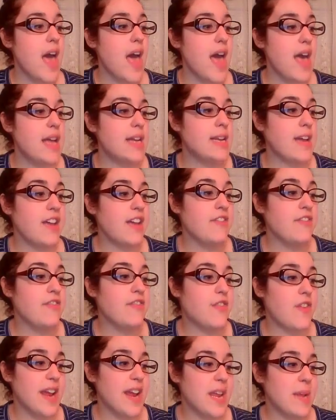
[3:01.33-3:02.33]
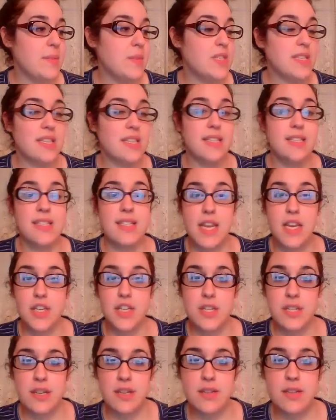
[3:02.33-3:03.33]
and I framed the
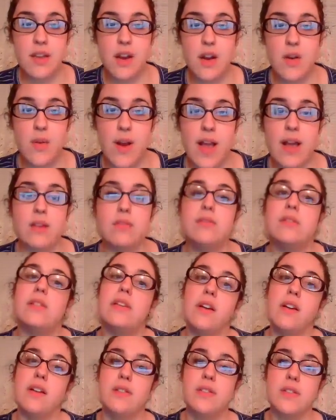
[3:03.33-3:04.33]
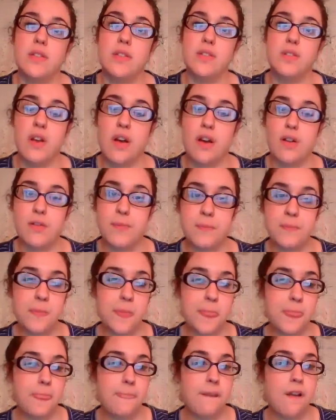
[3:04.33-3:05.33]
stations around lyrics in the song.
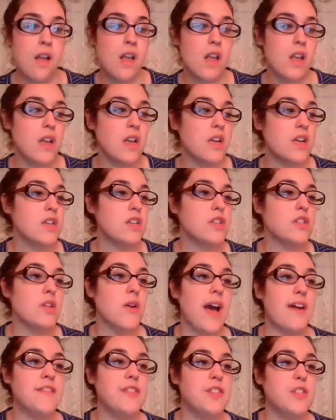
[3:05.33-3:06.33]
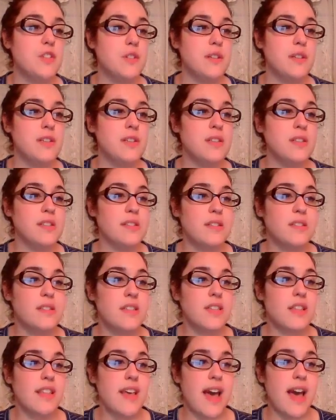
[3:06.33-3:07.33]
So have students listen
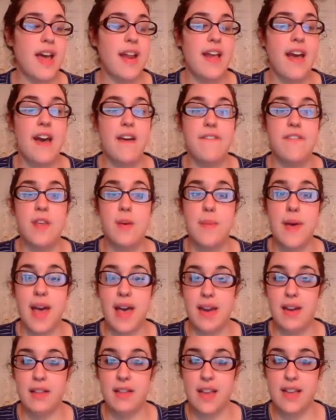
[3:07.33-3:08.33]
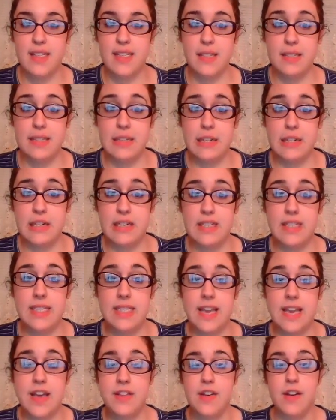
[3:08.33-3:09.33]
to that, have them analyze the lyrics
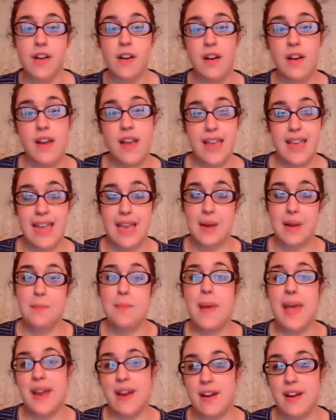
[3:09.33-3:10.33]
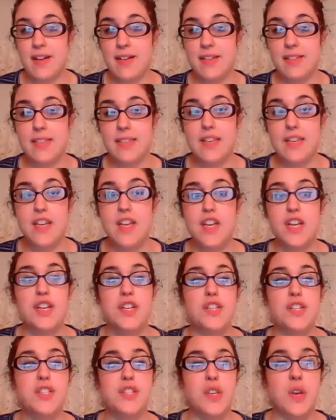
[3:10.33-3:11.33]
together in pairs.
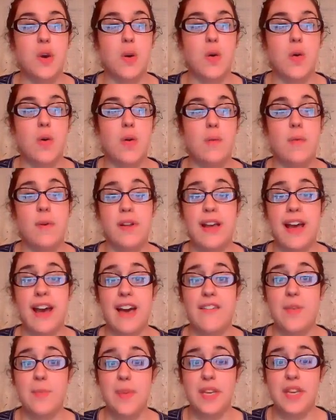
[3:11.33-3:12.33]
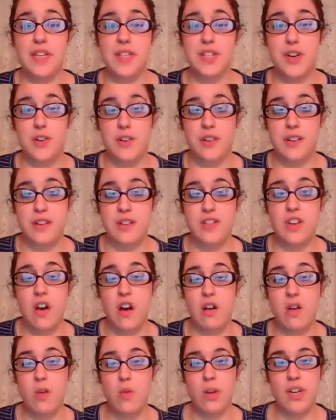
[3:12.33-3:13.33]
So have it be a turn and
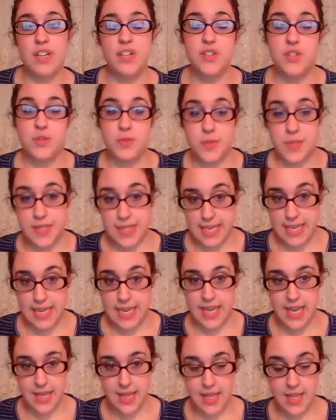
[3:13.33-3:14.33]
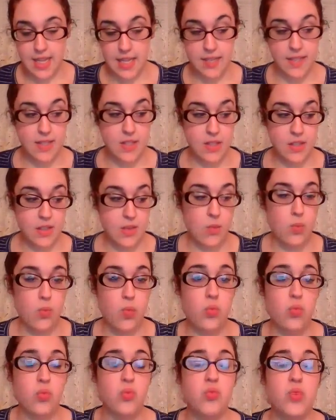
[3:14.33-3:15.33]
talk. What did you see in this?
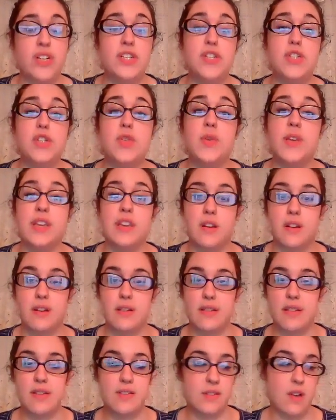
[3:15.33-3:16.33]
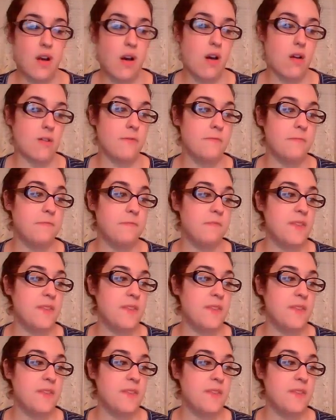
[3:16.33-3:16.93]
What did you hear in this song?